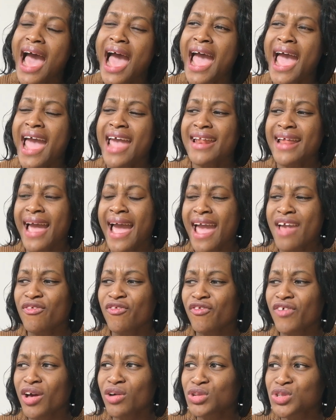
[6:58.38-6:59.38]
I
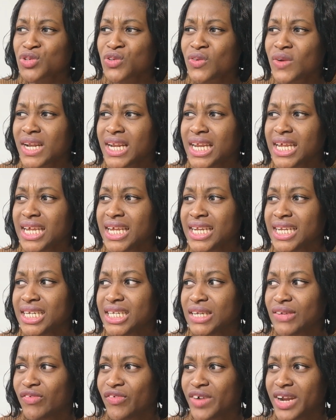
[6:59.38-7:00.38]
felt really
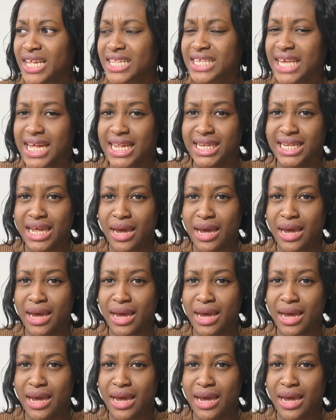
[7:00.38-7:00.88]
indifferent at